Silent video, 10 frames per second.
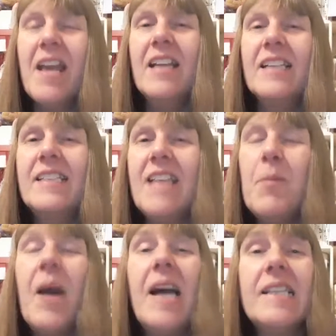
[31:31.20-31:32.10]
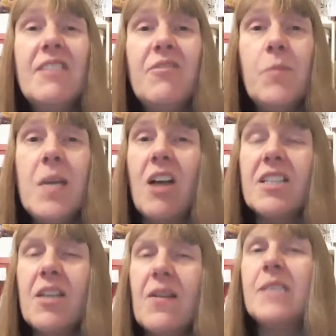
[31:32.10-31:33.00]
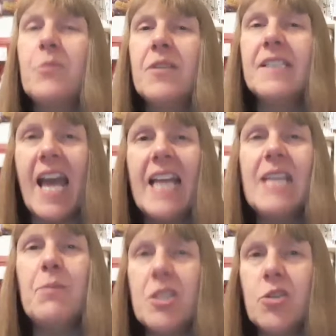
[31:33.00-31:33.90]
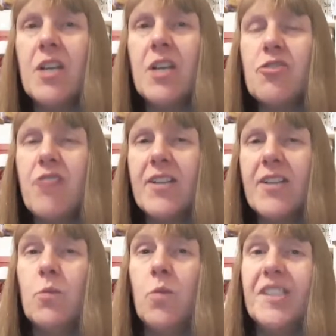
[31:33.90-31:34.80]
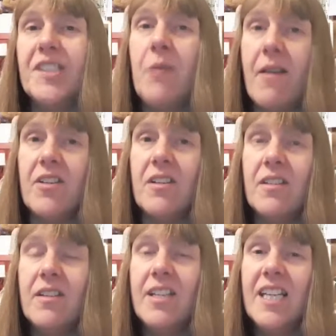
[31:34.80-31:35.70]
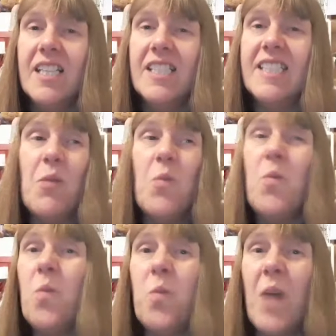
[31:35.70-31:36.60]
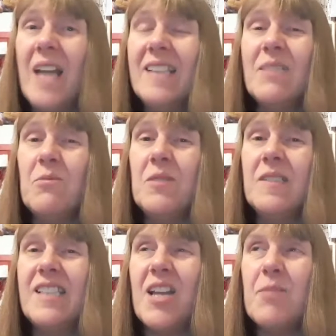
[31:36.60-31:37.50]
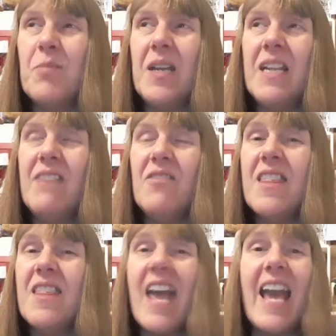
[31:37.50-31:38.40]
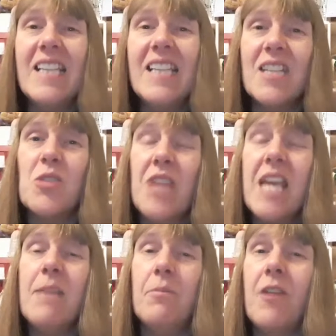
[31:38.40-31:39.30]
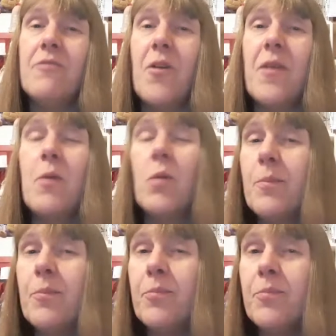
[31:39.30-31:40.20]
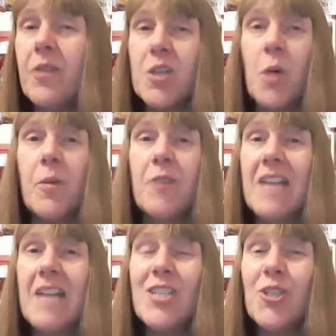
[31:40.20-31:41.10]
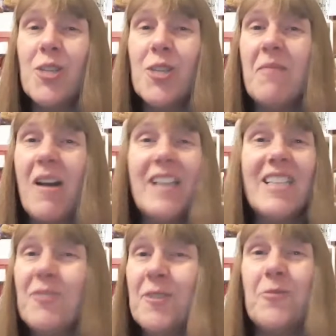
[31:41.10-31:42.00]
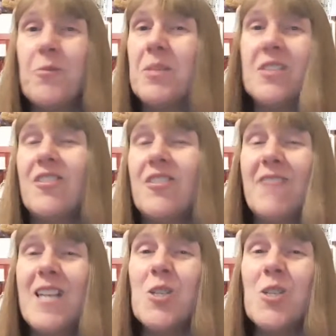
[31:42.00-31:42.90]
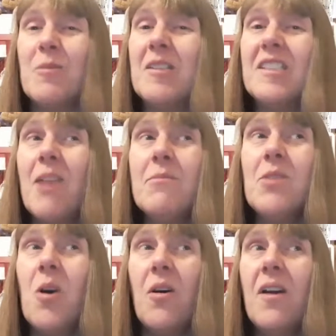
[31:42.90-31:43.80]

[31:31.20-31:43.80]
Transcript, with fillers: So personally for me, I don't experience any platonic attraction whatsoever. So when someone's like putting even their asexual dating profile, they want a platonic relationship. I don't look for a platonic relationship because I'm not